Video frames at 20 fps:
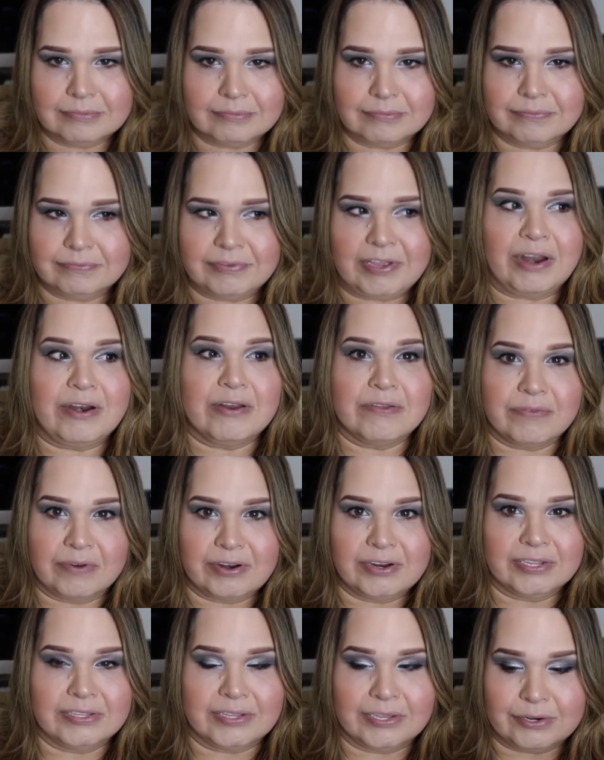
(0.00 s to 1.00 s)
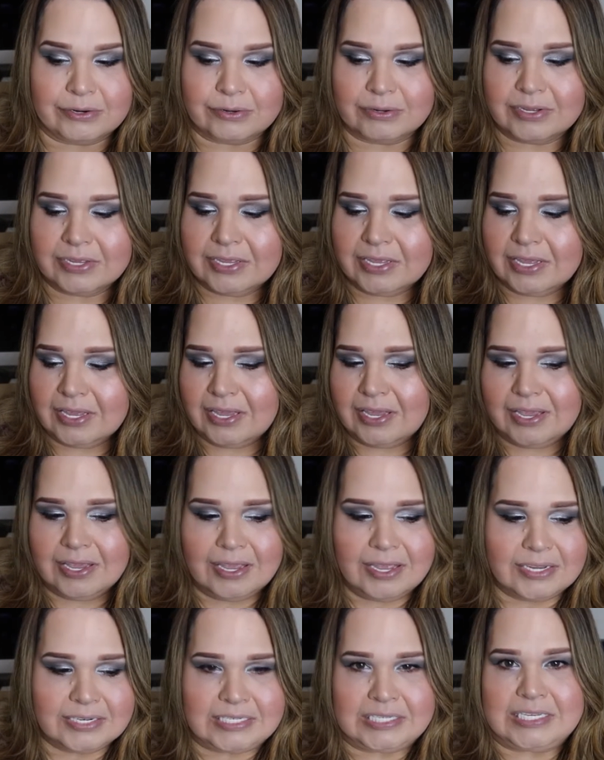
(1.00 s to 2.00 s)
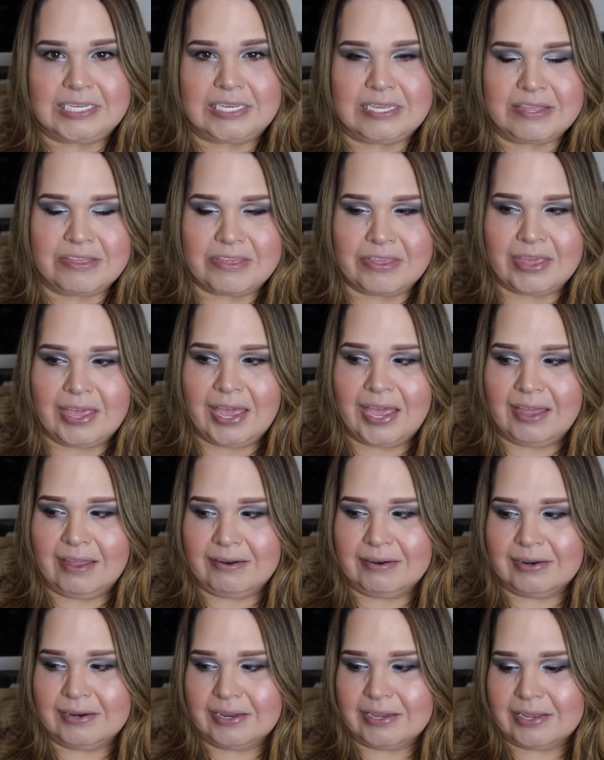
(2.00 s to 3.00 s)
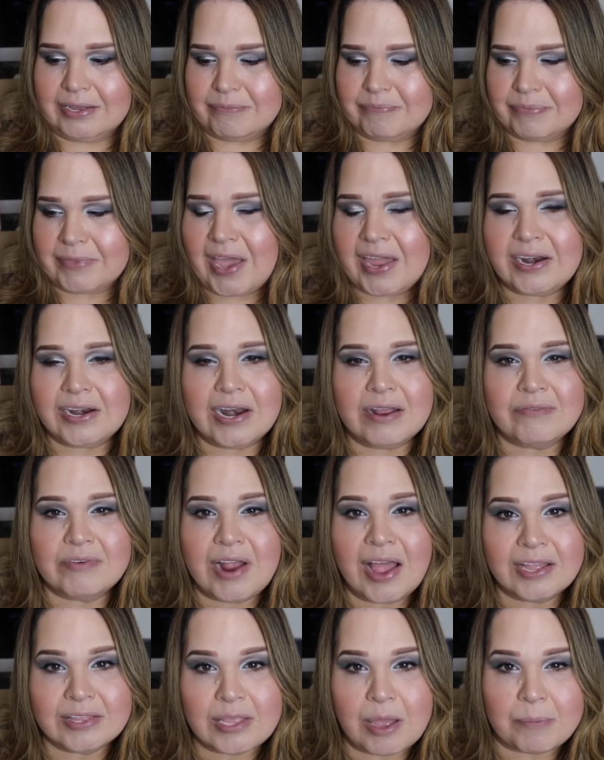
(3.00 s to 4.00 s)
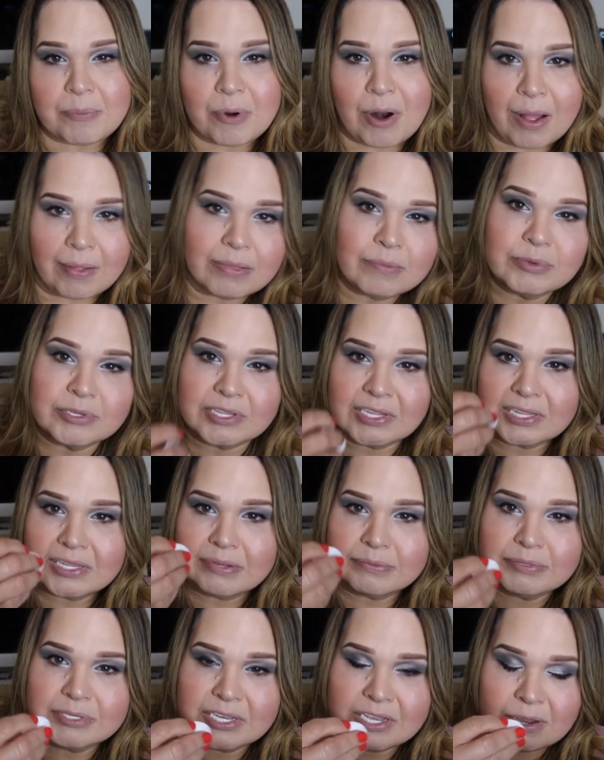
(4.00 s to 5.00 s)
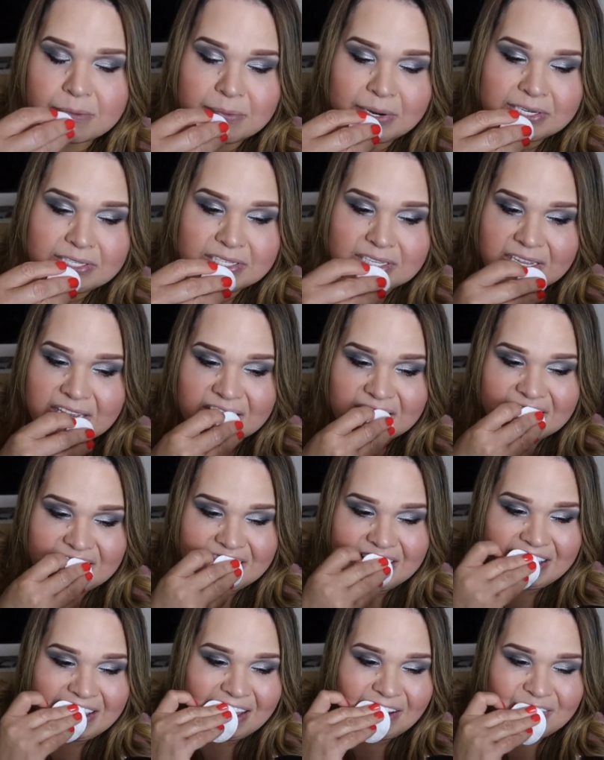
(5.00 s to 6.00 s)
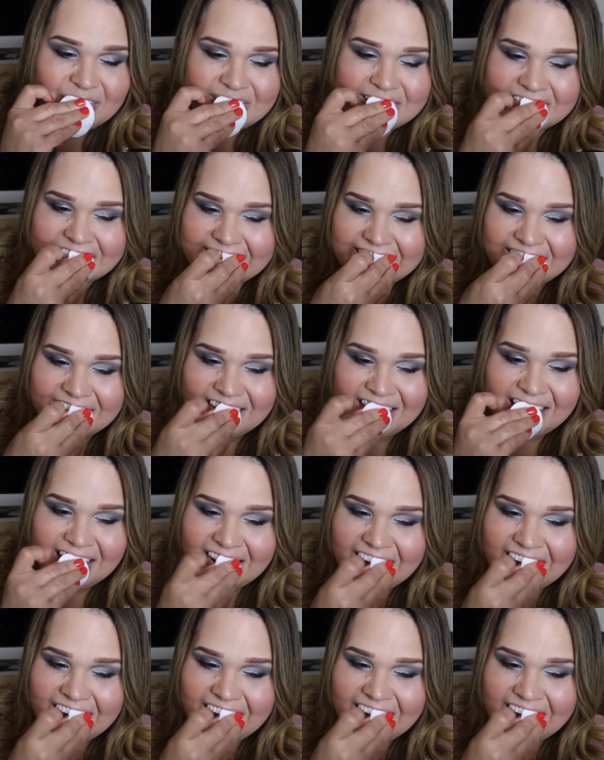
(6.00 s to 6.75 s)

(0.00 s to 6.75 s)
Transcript: very, very little teeth. And um, I never had that problem with the lipstick on my teeth. Like I would see,